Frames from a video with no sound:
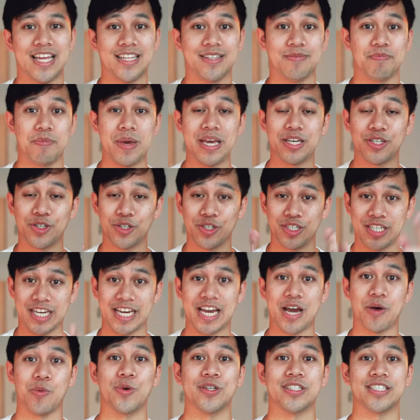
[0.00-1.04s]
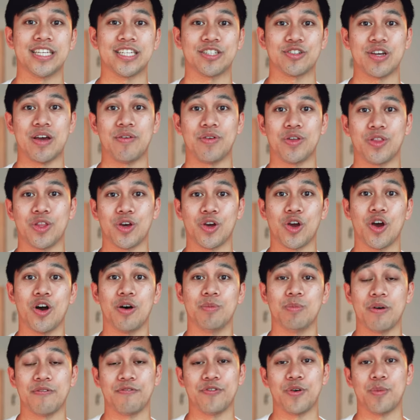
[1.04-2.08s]
Make sure you check out
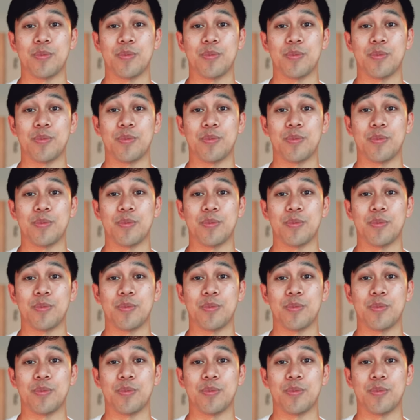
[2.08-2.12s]
onetechtraveller.com for